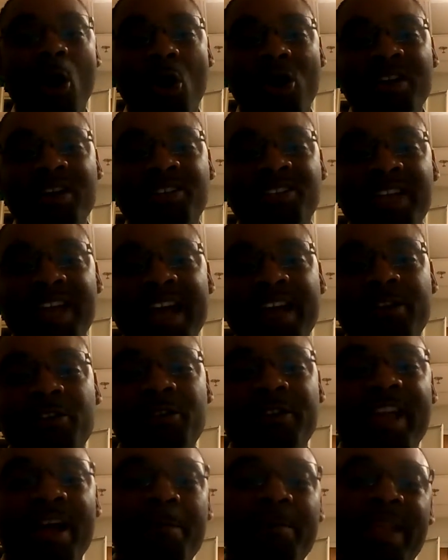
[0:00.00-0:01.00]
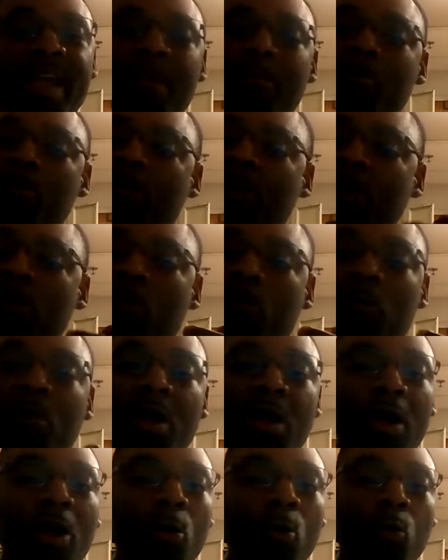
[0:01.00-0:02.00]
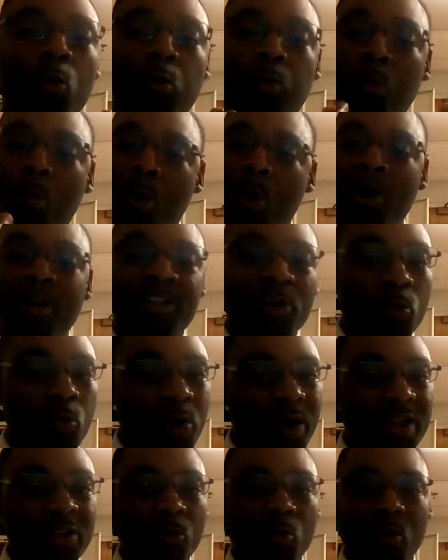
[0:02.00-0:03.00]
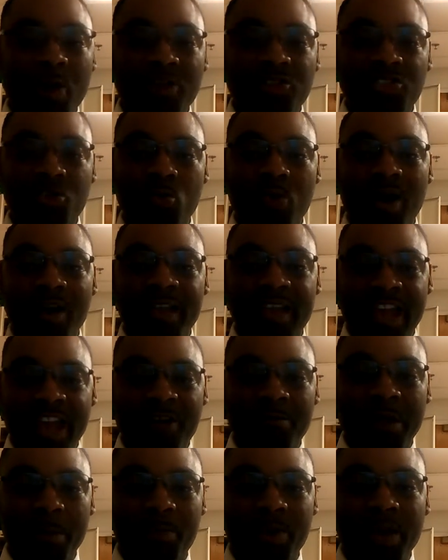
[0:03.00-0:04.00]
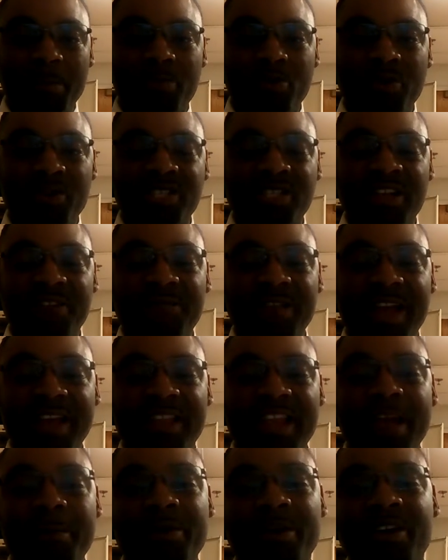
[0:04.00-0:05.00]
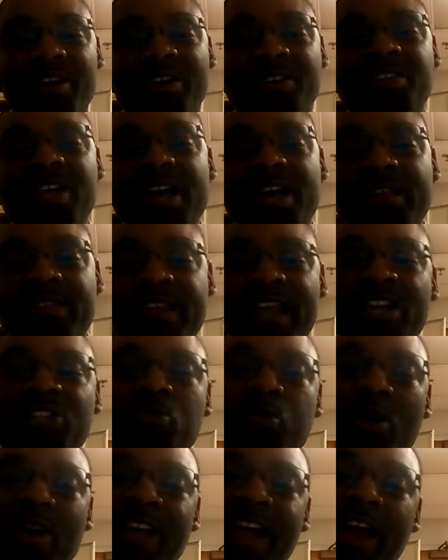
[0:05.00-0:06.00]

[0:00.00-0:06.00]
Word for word: heart is at. That they be more than willing one to one give to people and stuff like that because that's where